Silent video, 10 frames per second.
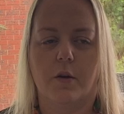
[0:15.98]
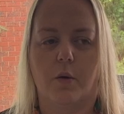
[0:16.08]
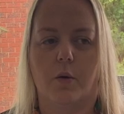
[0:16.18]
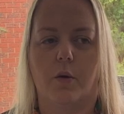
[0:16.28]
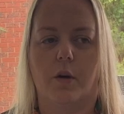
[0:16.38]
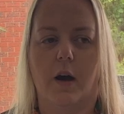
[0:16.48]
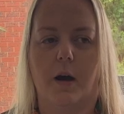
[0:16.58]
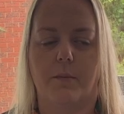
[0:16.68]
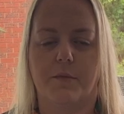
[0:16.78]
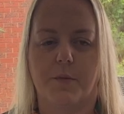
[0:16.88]
or
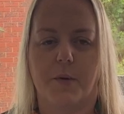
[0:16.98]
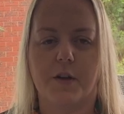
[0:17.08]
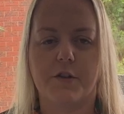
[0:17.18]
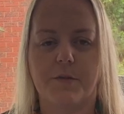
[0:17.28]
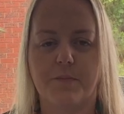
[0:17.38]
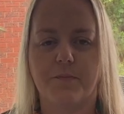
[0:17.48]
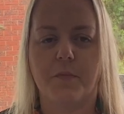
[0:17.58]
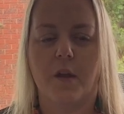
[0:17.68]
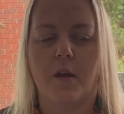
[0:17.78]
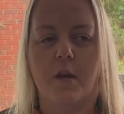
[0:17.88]
um, depression.
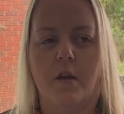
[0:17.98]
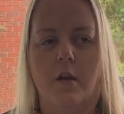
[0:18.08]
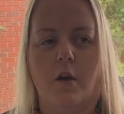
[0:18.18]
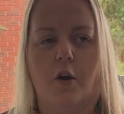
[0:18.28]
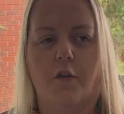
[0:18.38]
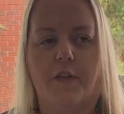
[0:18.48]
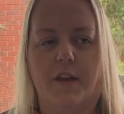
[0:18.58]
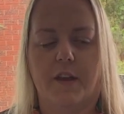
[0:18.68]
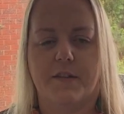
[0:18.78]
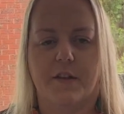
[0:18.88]
Over the
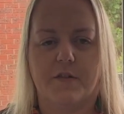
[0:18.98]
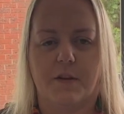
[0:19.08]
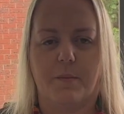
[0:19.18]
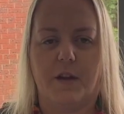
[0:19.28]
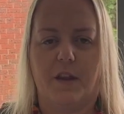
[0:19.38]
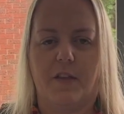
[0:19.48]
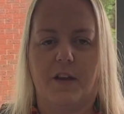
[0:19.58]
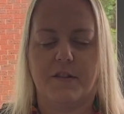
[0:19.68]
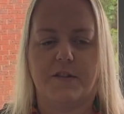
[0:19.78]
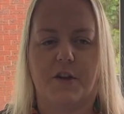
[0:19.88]
years, I've done many
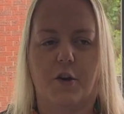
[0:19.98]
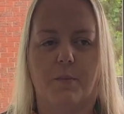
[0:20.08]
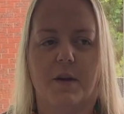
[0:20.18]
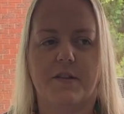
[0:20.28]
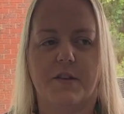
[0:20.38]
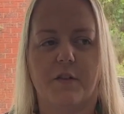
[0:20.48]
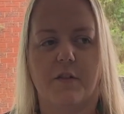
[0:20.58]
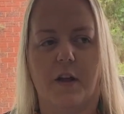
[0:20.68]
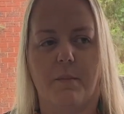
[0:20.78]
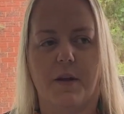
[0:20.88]
things to help myself,
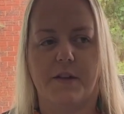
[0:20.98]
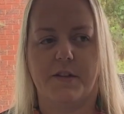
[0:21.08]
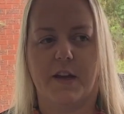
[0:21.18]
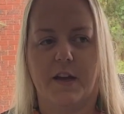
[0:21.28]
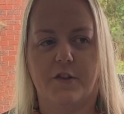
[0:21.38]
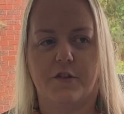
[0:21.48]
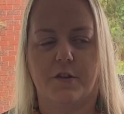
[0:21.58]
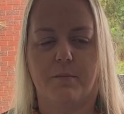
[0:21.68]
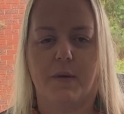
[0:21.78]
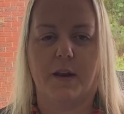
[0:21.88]
like
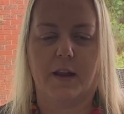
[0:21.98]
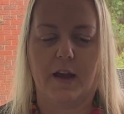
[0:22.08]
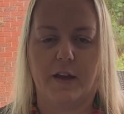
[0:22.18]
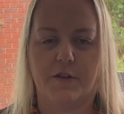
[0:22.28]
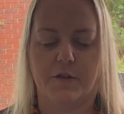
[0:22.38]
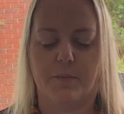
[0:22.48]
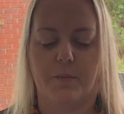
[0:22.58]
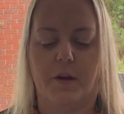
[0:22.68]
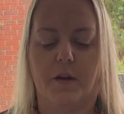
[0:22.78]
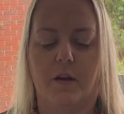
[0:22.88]
meditation, medication,
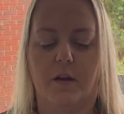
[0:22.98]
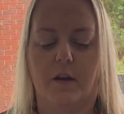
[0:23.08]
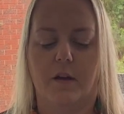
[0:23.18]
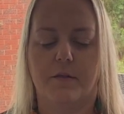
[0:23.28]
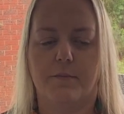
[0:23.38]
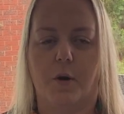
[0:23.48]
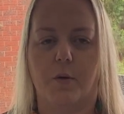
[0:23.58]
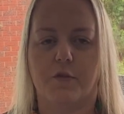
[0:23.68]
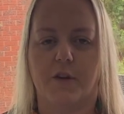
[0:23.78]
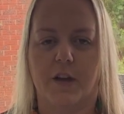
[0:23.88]
but
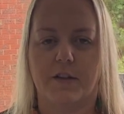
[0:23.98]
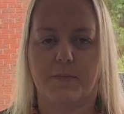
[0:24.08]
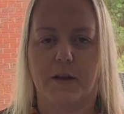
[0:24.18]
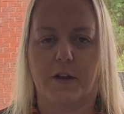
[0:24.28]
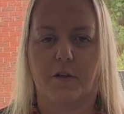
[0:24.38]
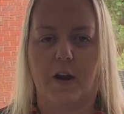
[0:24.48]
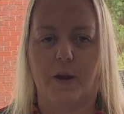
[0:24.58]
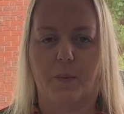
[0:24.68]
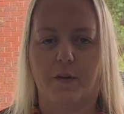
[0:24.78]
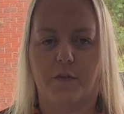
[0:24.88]
poetry has been a great
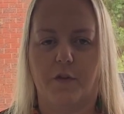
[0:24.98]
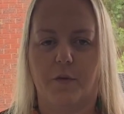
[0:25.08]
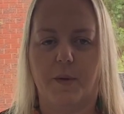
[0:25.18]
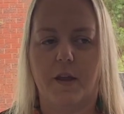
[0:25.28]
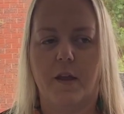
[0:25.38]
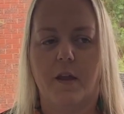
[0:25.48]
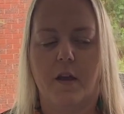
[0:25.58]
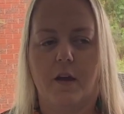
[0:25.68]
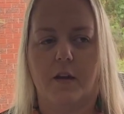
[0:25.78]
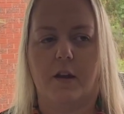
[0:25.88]
one for me.
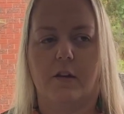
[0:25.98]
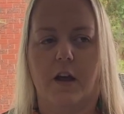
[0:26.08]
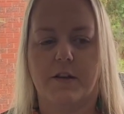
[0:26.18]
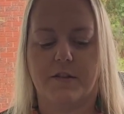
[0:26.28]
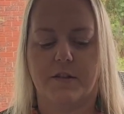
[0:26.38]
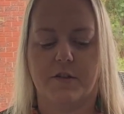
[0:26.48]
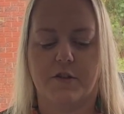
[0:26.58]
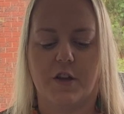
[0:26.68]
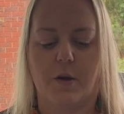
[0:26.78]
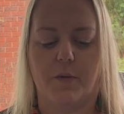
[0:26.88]
And I'd like to
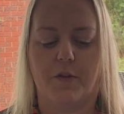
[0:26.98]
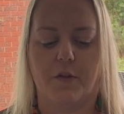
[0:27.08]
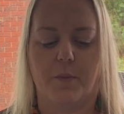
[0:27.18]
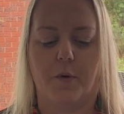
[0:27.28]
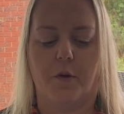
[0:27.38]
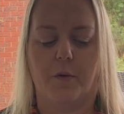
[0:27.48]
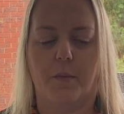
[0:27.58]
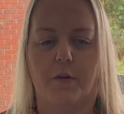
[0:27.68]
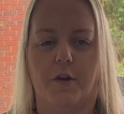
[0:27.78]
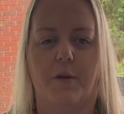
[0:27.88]
share with you a poem
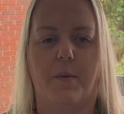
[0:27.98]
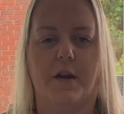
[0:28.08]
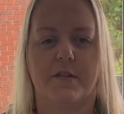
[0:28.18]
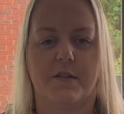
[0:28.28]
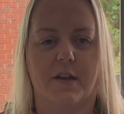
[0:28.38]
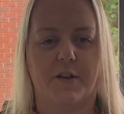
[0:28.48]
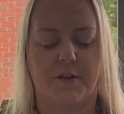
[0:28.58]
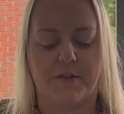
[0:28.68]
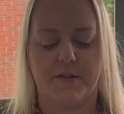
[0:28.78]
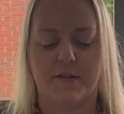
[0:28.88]
I wrote about
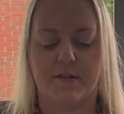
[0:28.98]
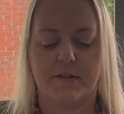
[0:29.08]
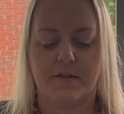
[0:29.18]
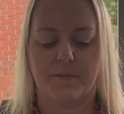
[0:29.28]
psychosis.